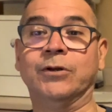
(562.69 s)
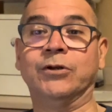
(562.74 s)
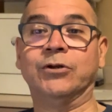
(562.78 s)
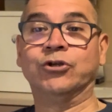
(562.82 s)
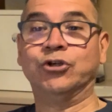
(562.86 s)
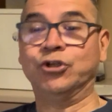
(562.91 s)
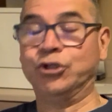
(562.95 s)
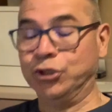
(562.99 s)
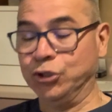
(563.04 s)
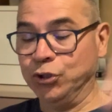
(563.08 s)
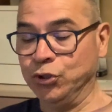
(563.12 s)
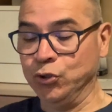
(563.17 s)

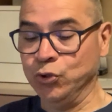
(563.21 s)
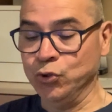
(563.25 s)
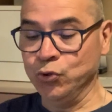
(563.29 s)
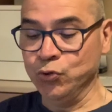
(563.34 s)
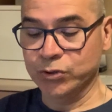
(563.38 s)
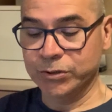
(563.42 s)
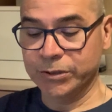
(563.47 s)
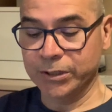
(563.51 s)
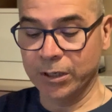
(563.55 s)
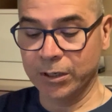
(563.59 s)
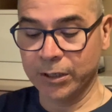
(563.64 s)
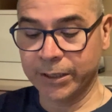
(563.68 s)

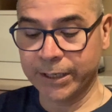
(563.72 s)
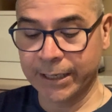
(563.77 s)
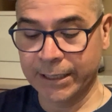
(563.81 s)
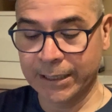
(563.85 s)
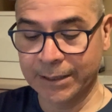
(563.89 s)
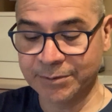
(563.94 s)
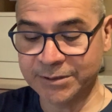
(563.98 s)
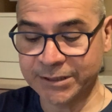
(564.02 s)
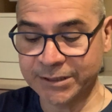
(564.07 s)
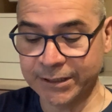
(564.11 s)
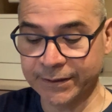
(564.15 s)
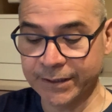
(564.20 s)
Tuesday, okay, let
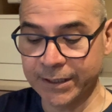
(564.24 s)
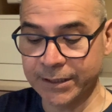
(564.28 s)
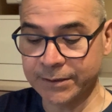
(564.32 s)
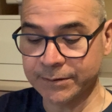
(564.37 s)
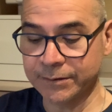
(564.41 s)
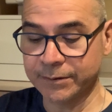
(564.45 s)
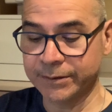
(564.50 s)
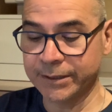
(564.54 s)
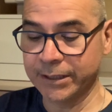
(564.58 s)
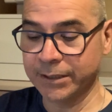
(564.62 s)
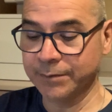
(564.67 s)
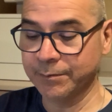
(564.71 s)
me see. Thanks for
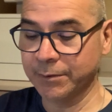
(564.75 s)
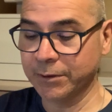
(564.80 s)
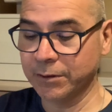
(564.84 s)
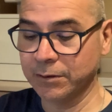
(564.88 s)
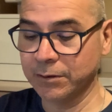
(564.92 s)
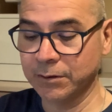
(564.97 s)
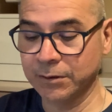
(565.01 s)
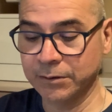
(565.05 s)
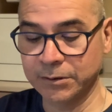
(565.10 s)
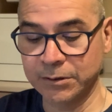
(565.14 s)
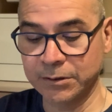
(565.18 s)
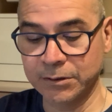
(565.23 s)
taking my call.